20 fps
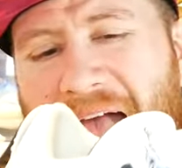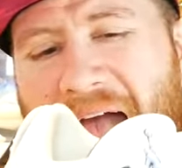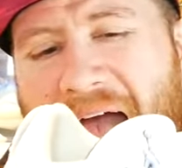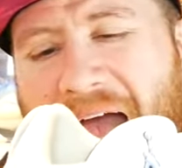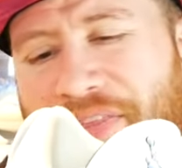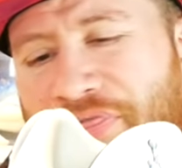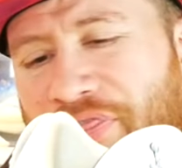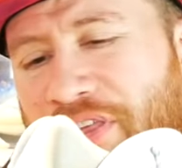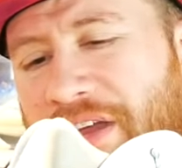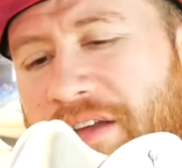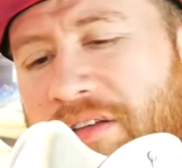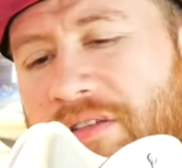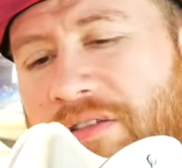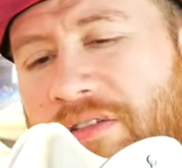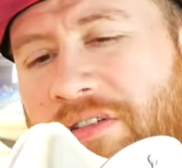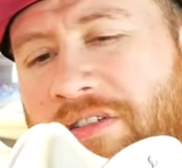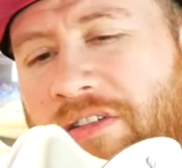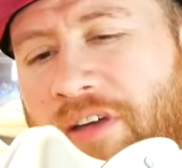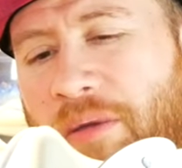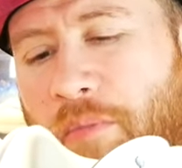I think
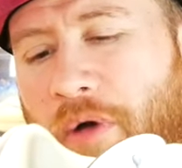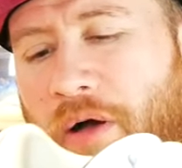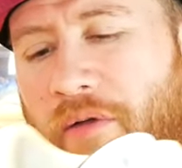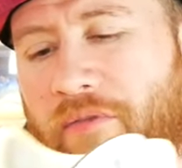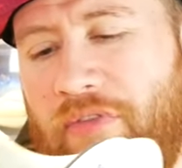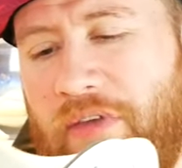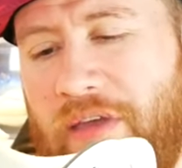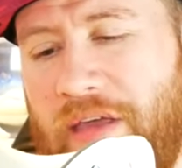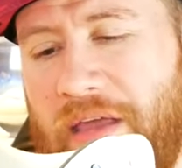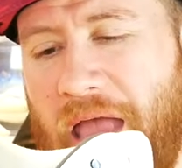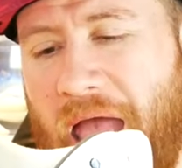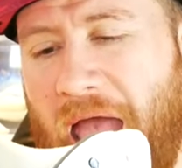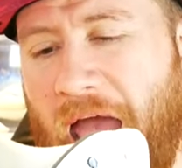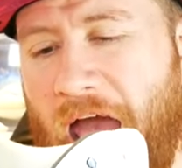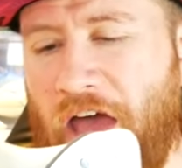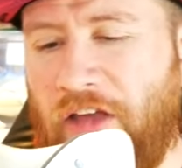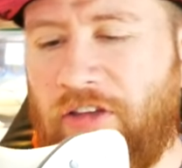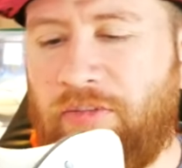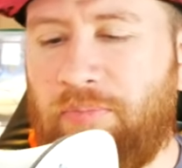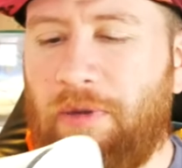some of the
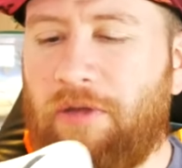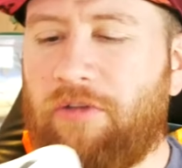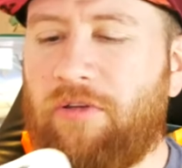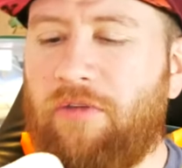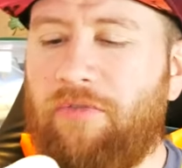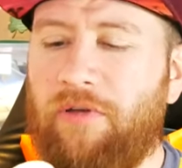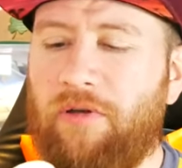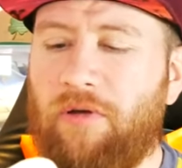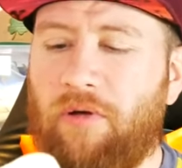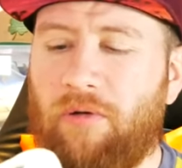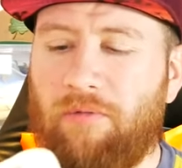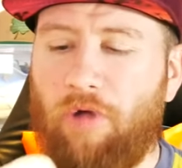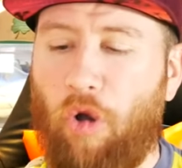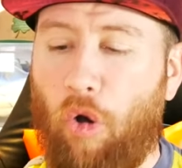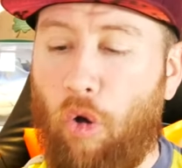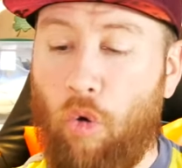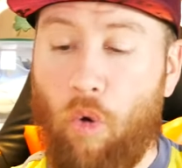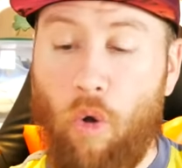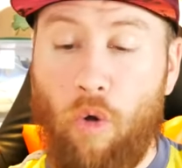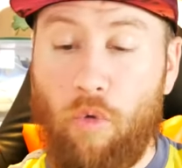aspects of it
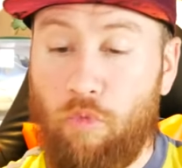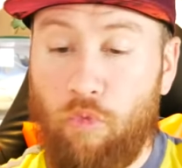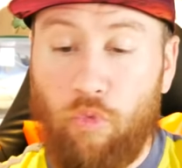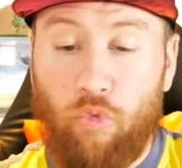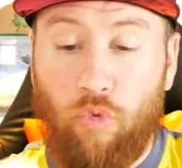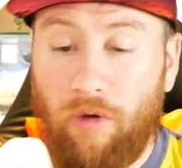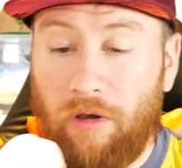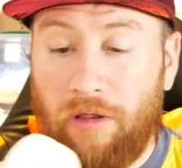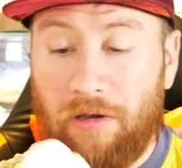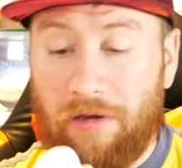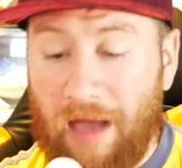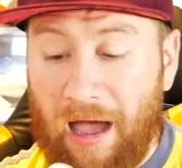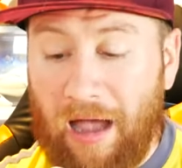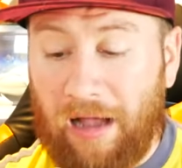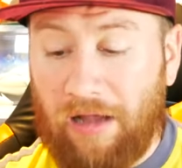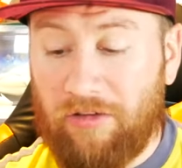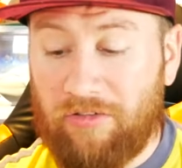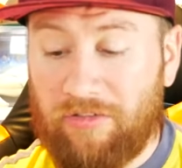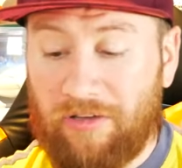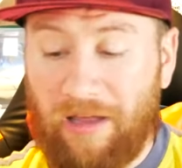are really
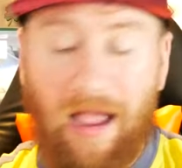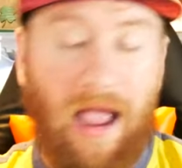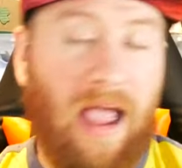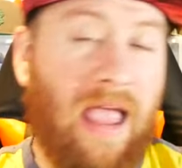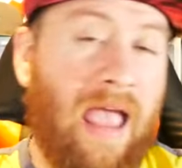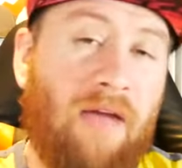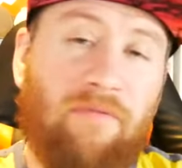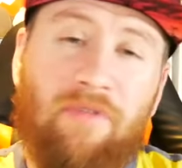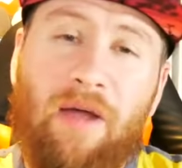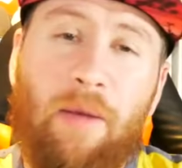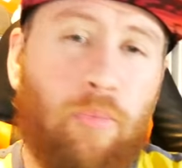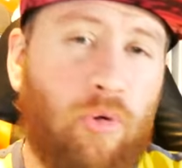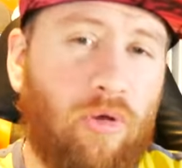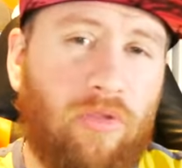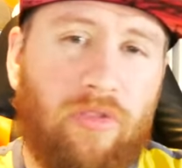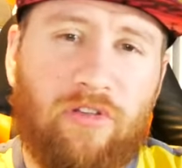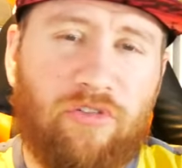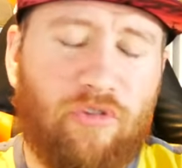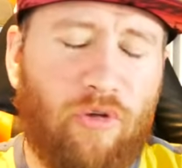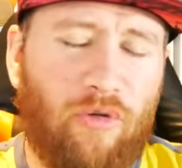nice. I have not put
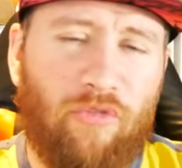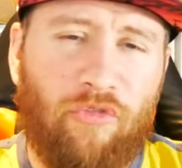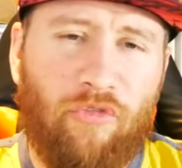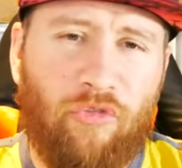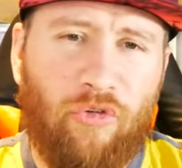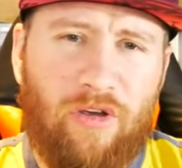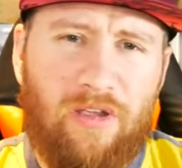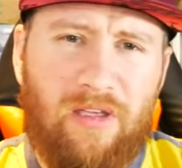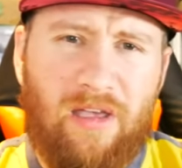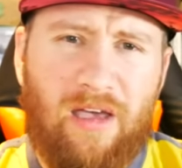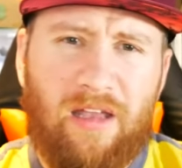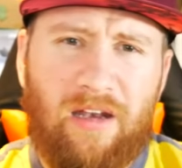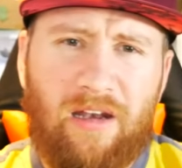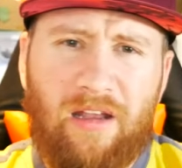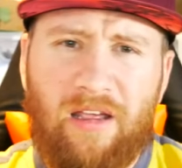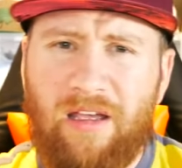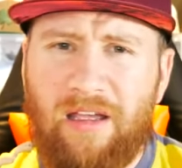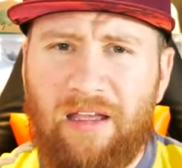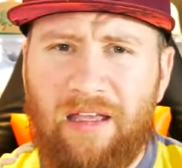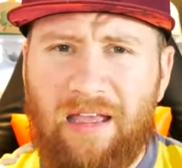this on foot yet,
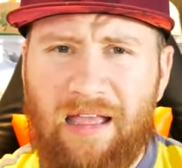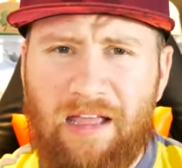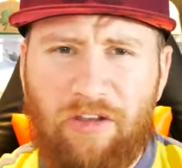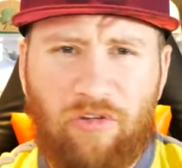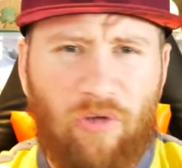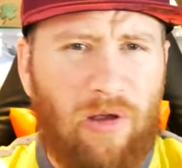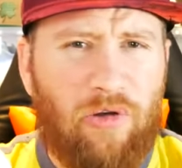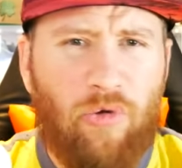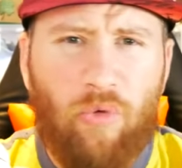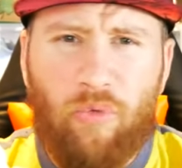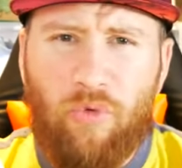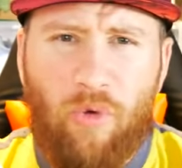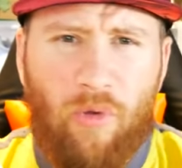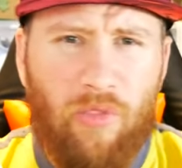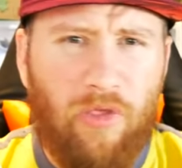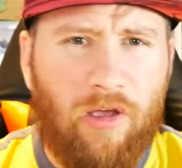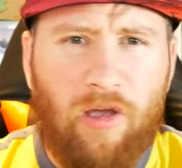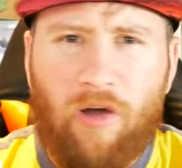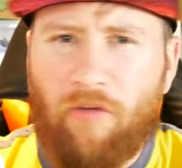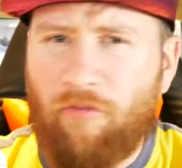so I don't know
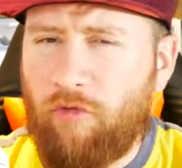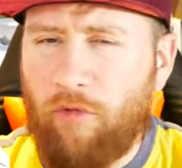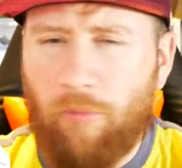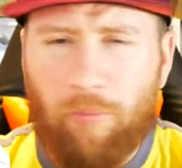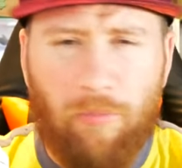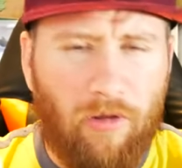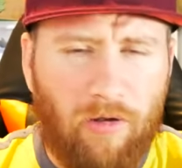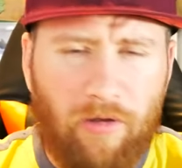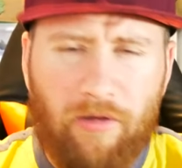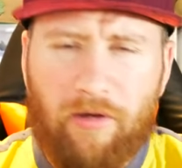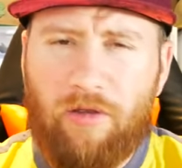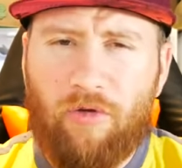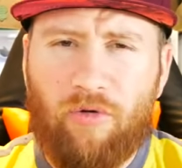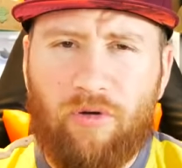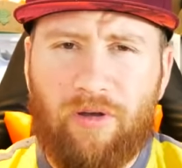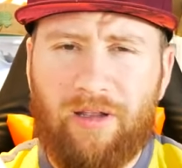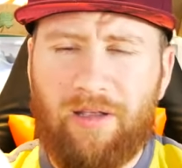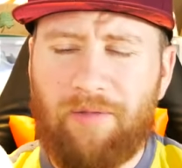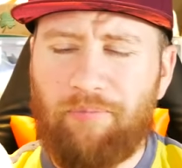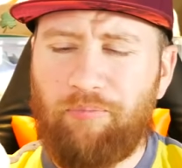the comfortability
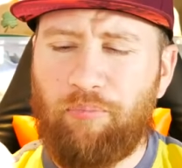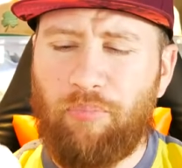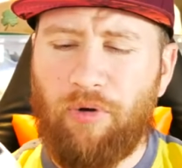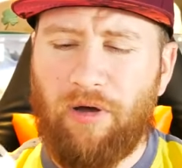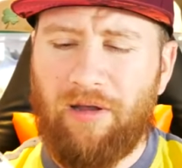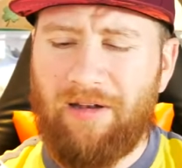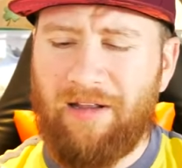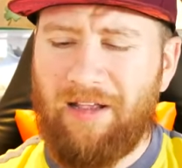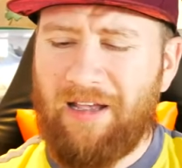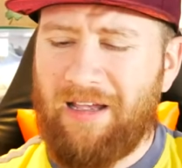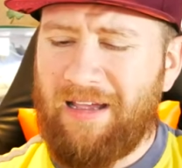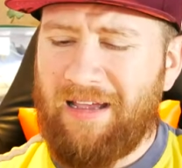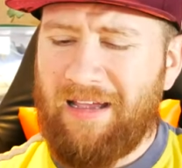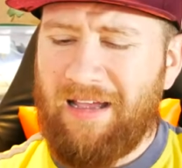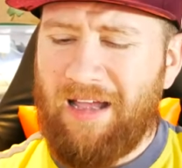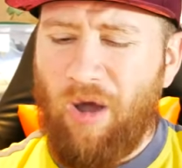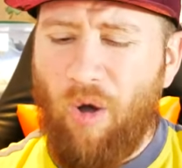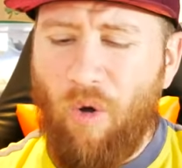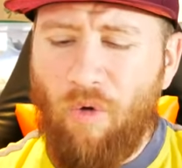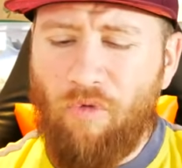on it, but
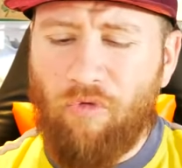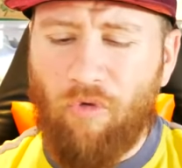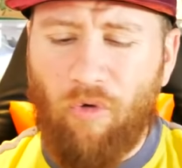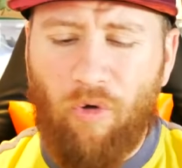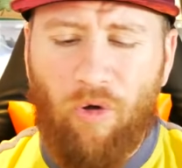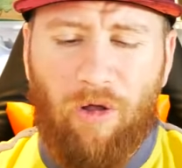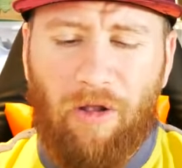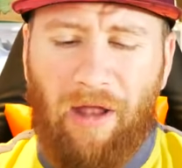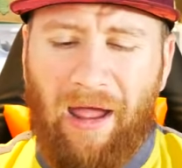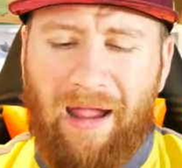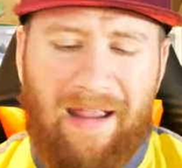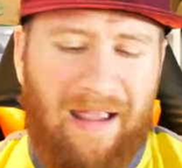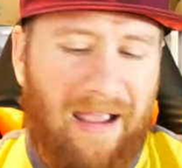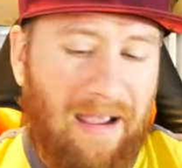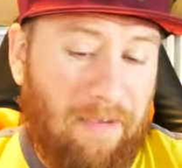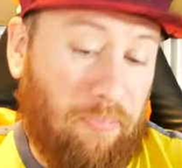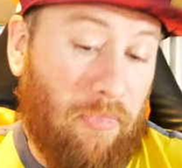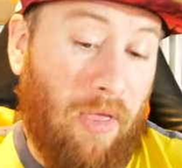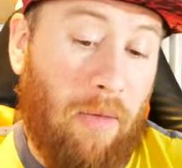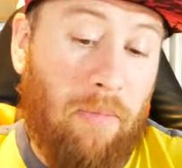overall, I
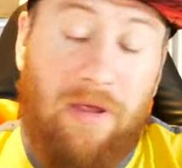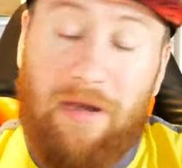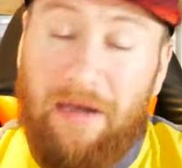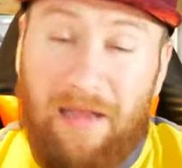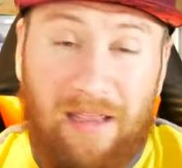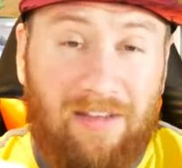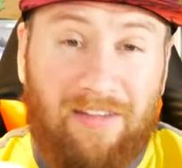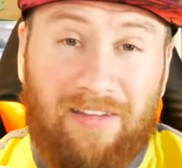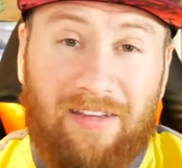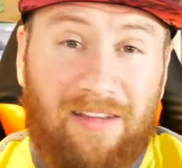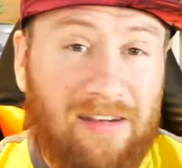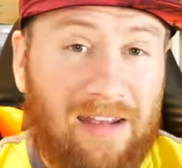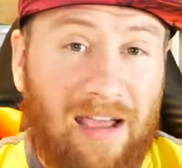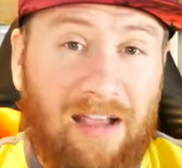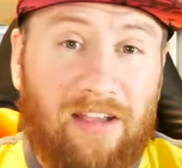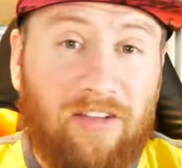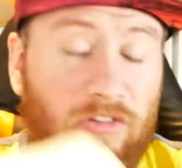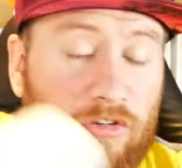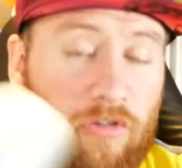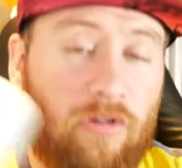mean, it's a
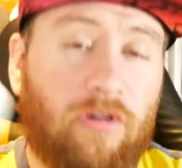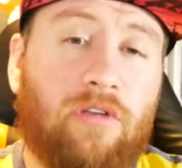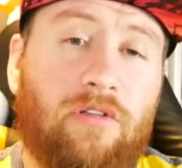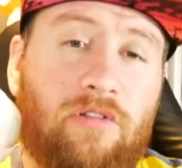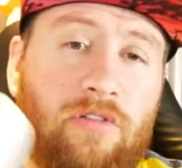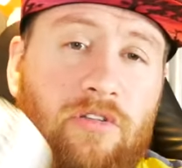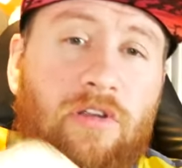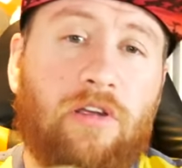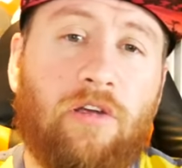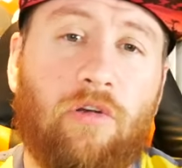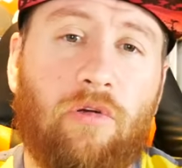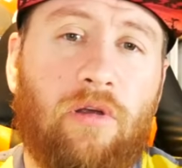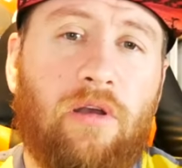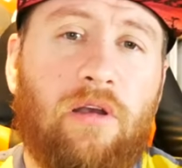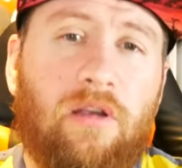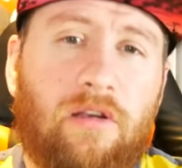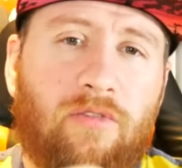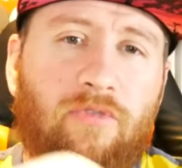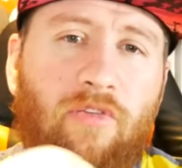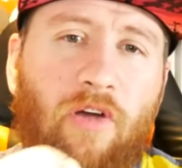nice looking sneaker.
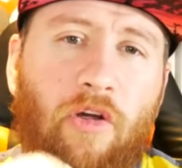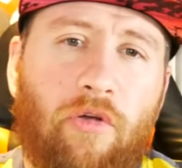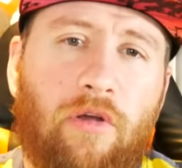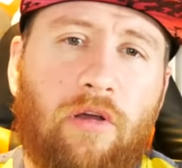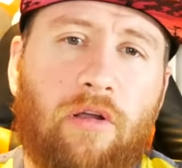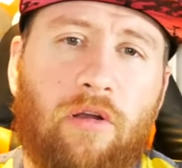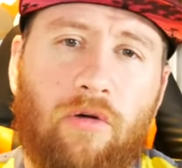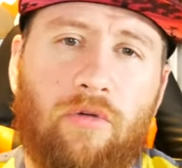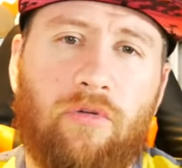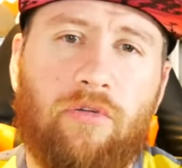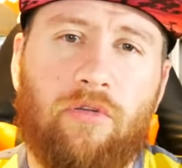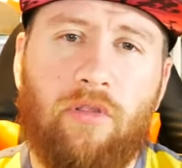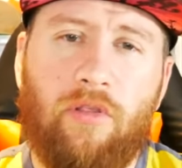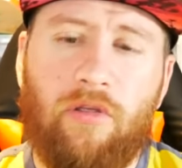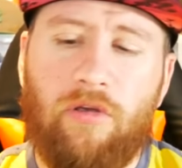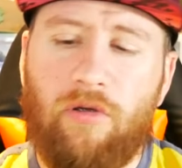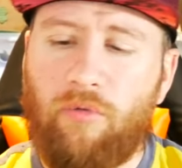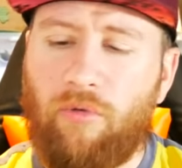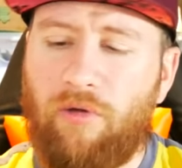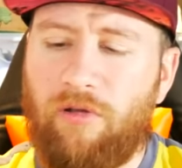It is very close to
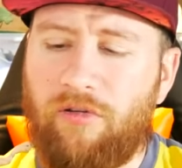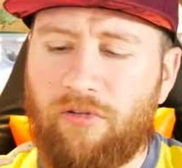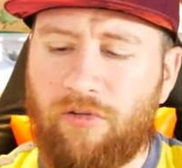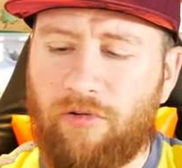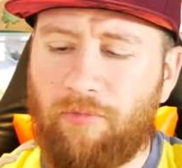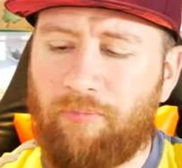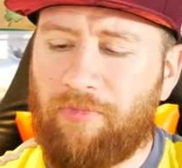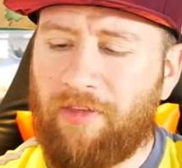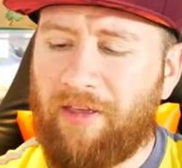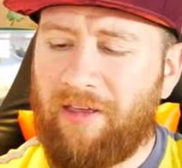the original.